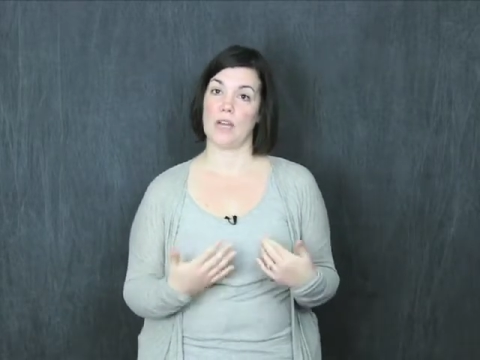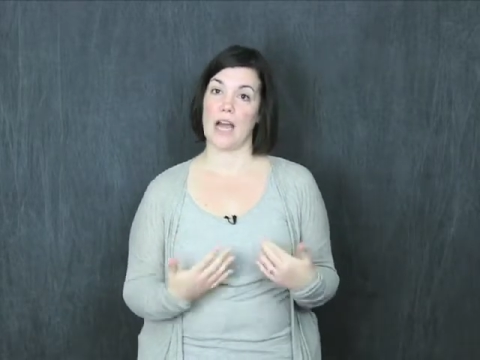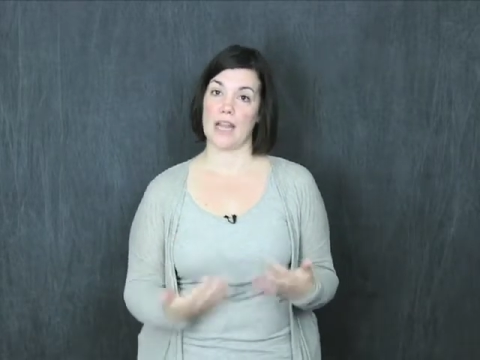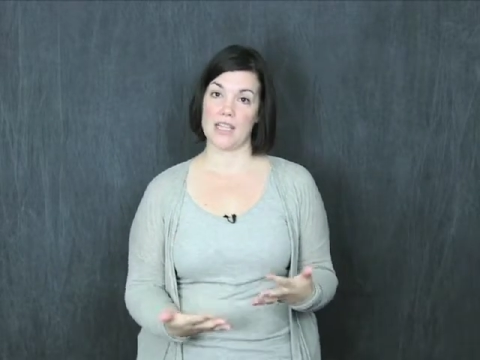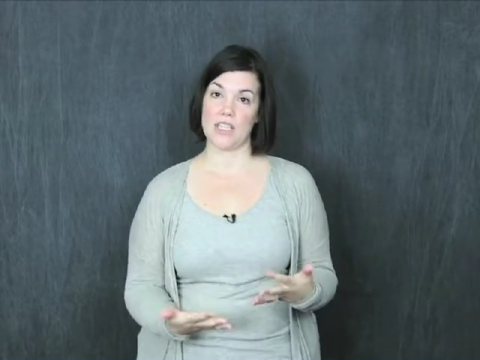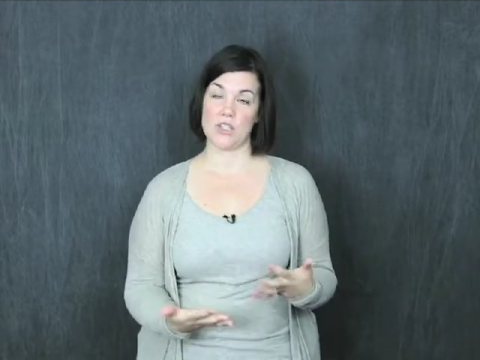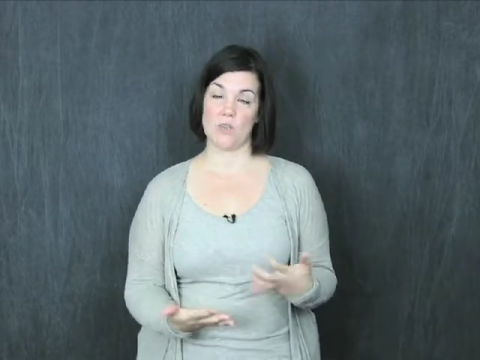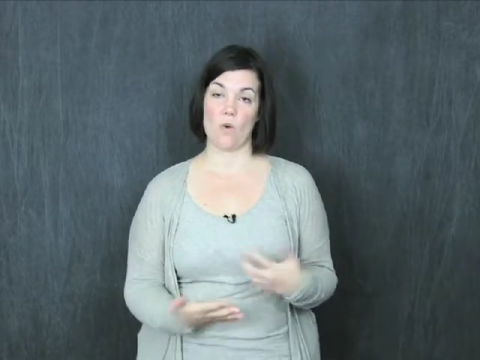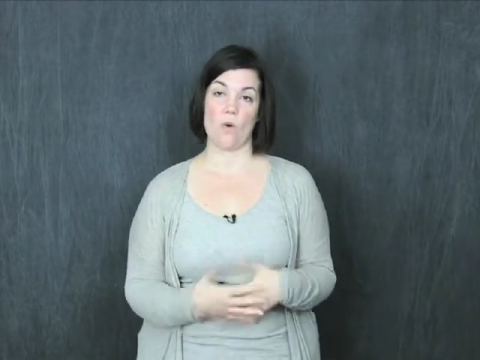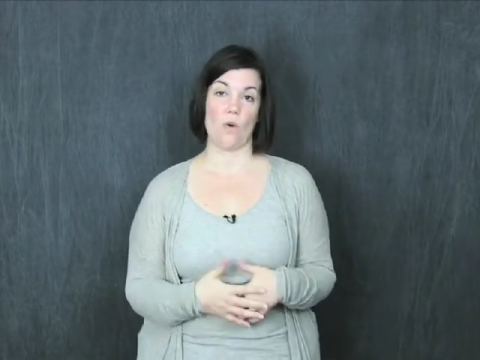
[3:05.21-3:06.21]
college
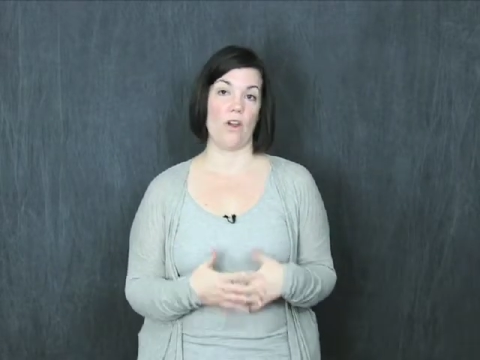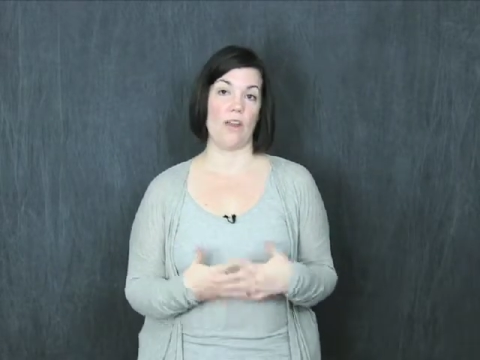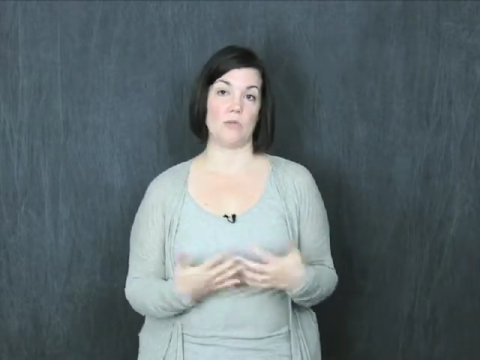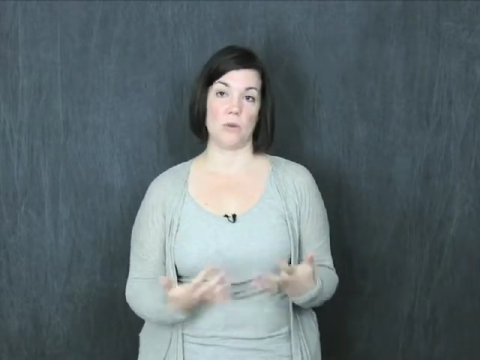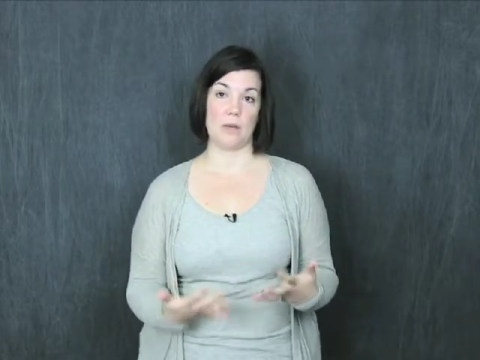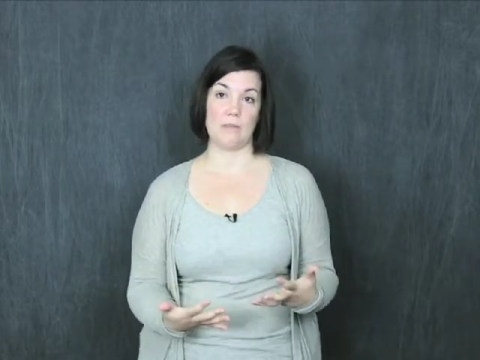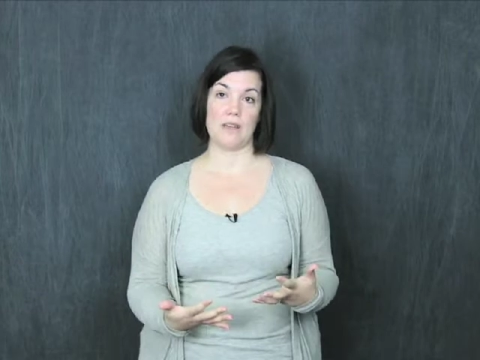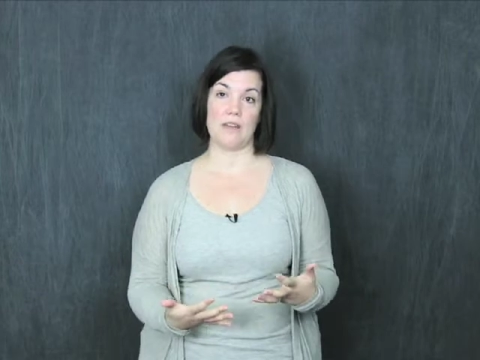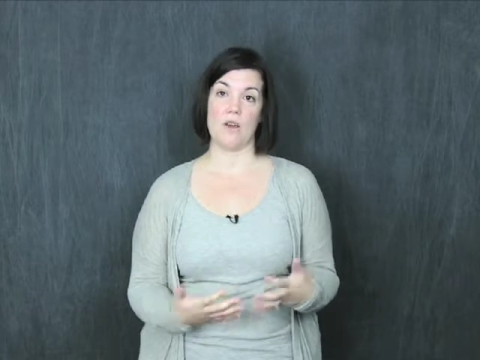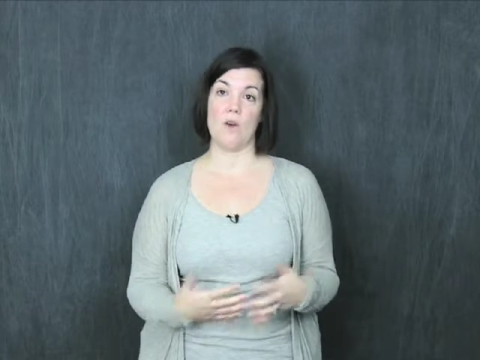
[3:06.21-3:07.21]
or
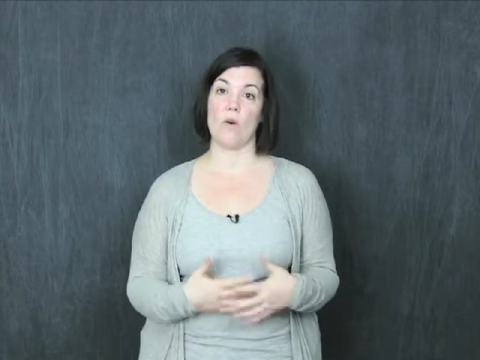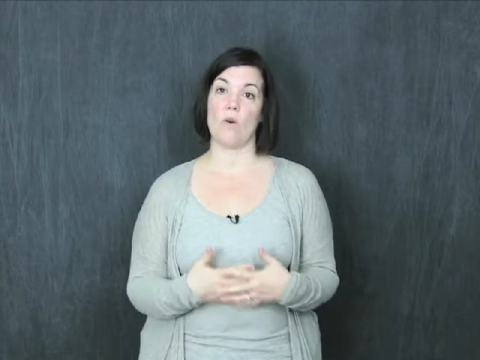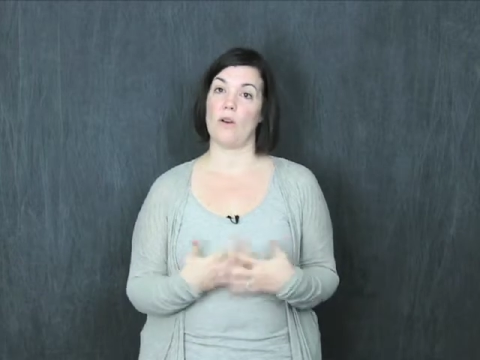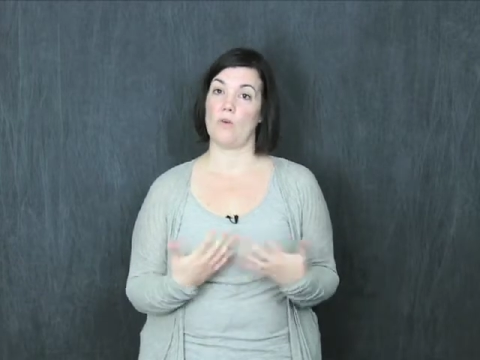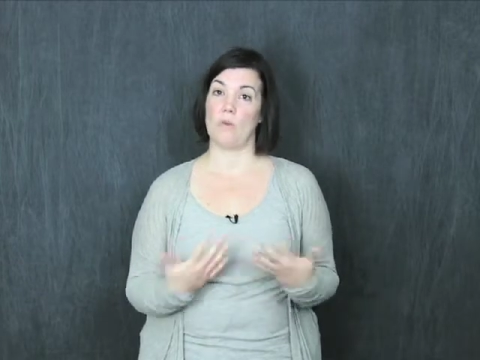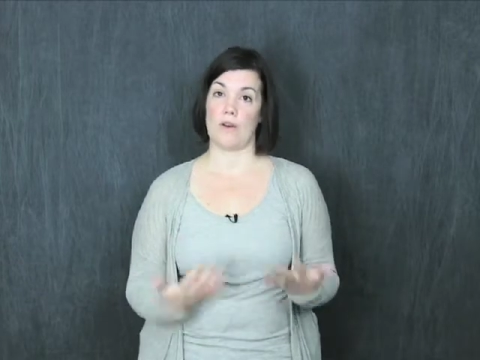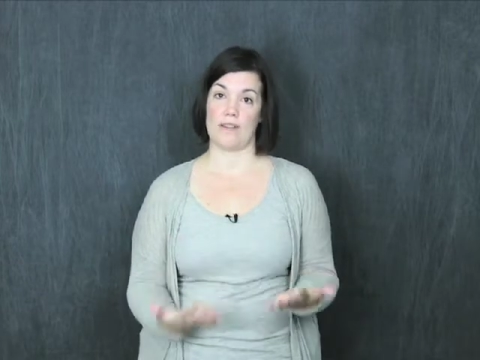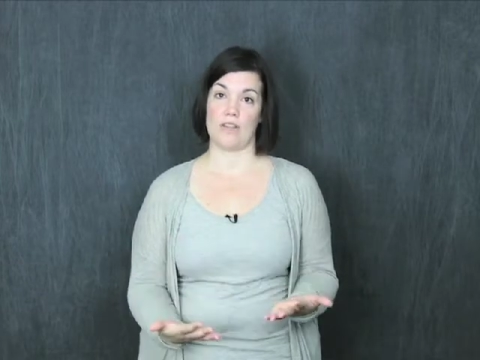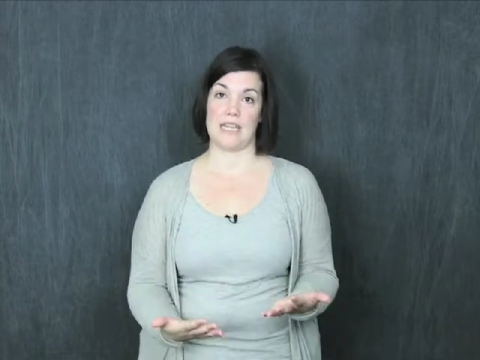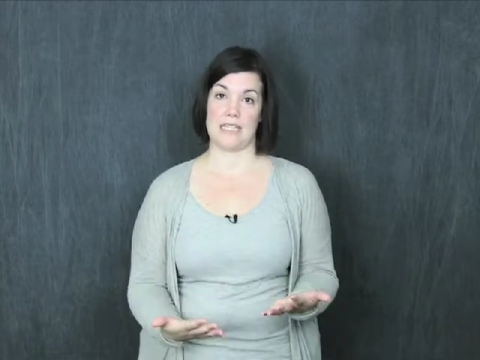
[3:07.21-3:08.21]
employment or
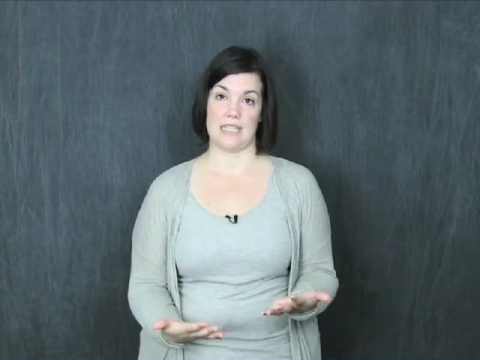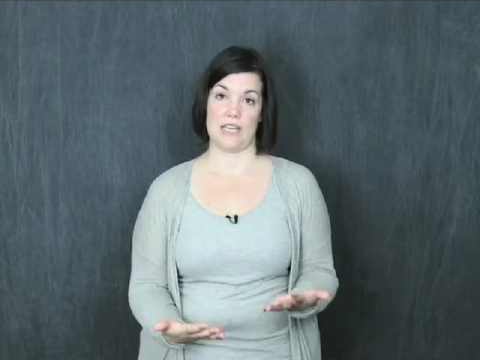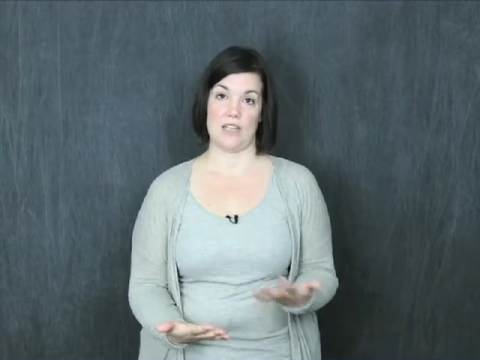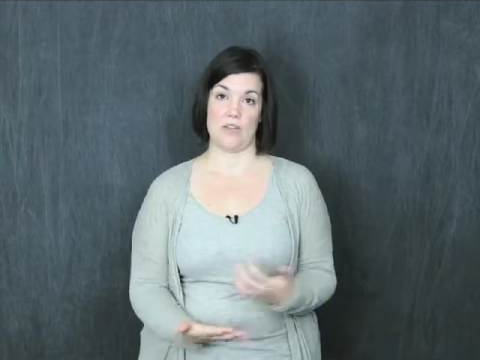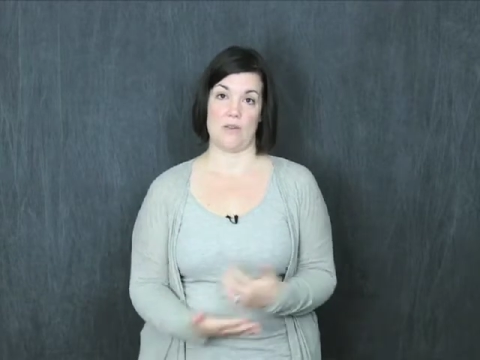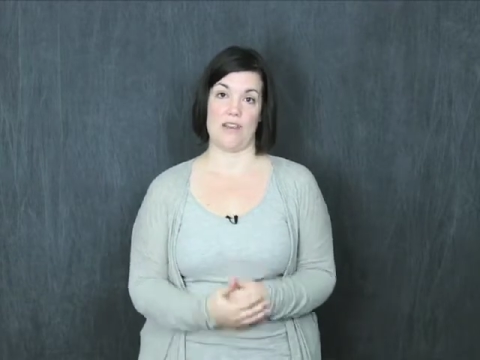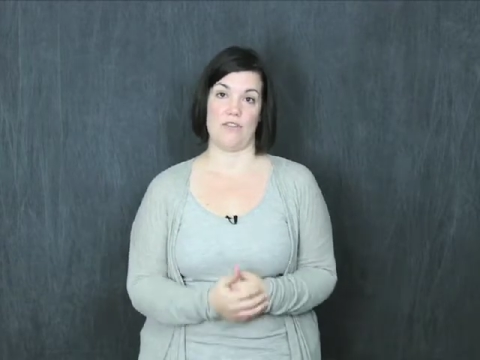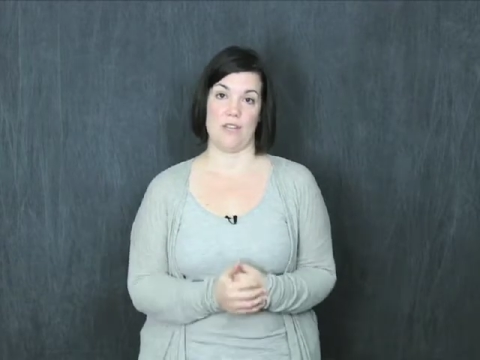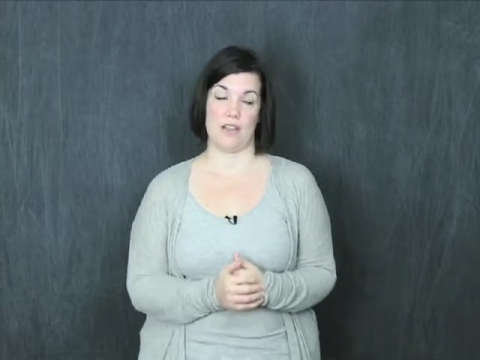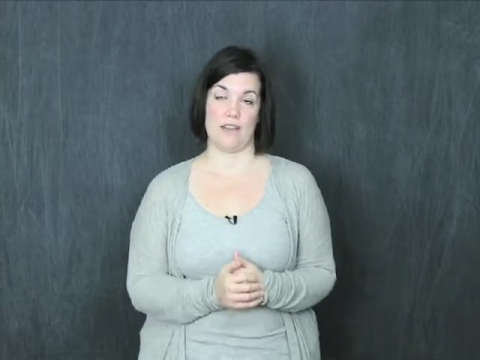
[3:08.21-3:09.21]
whatever they decide to do
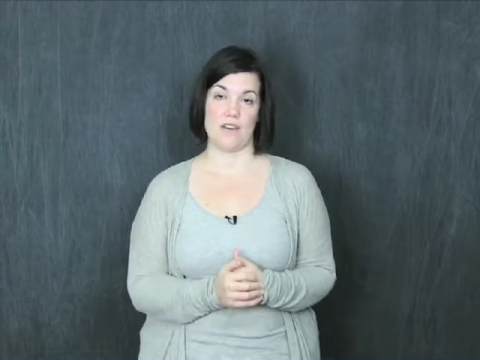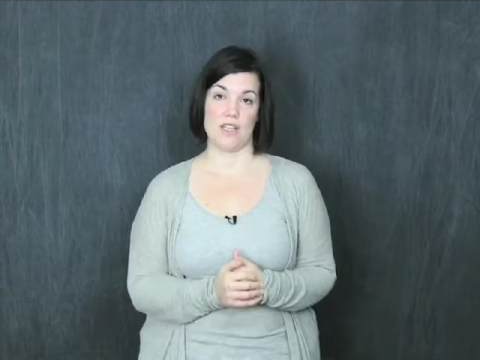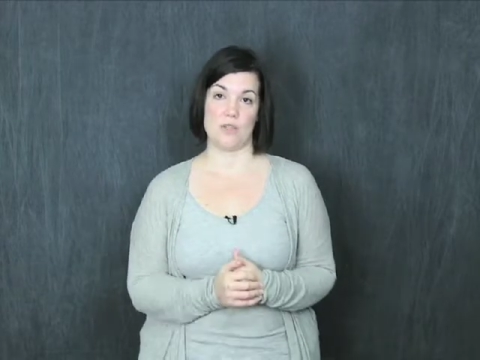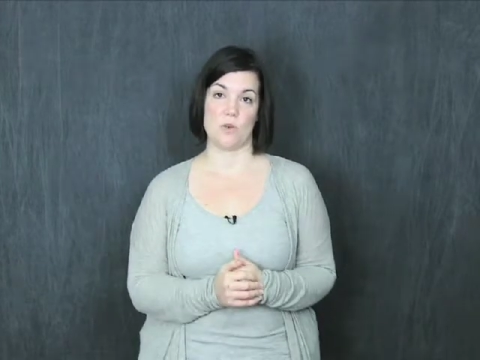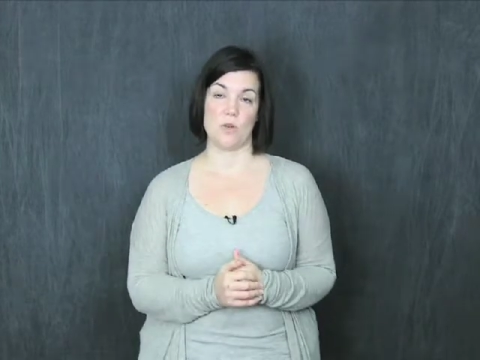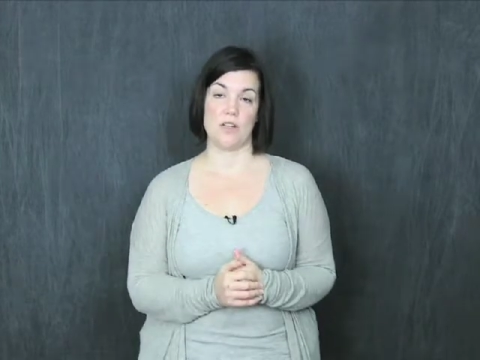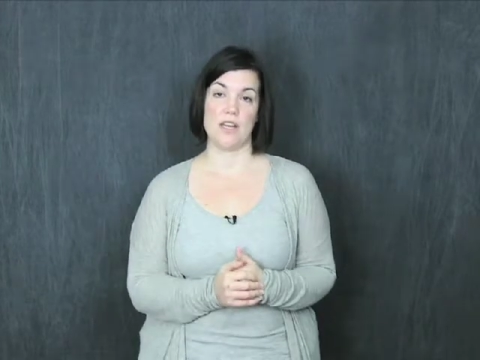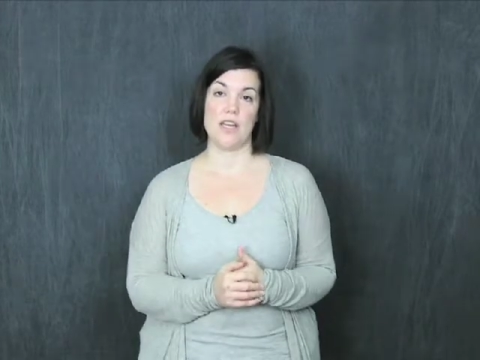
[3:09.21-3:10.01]
after they leave high school.